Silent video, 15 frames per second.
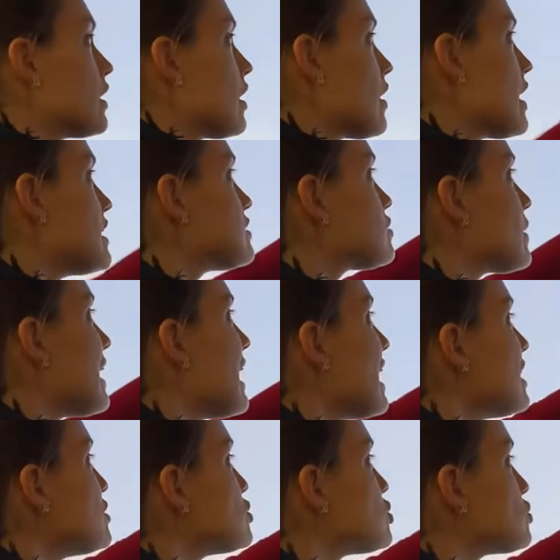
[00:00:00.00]
All right, so
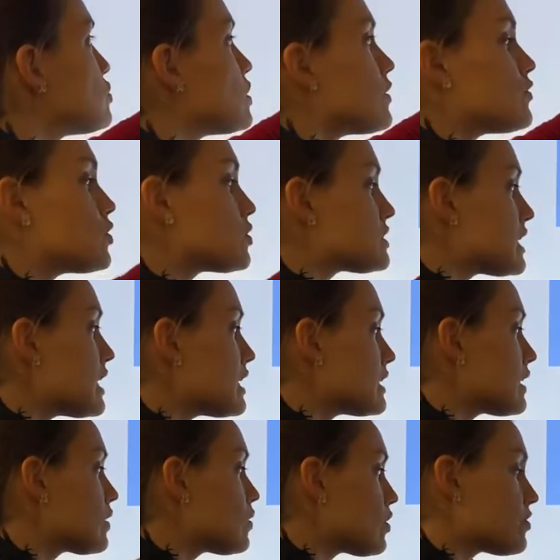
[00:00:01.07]
if you're
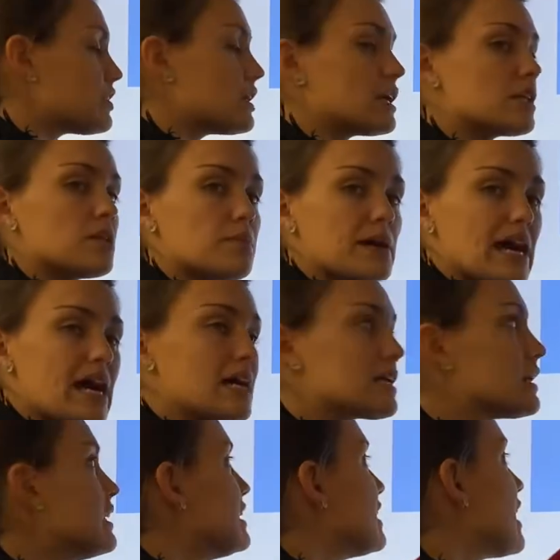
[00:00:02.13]
taking a little thing in the back
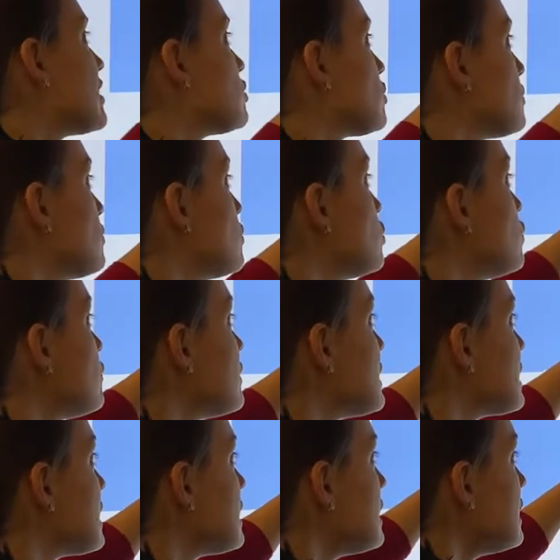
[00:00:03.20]
and you're
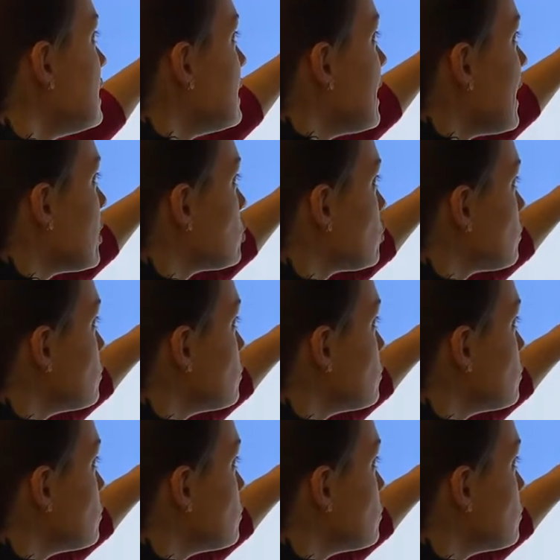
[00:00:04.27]
moving it, and you're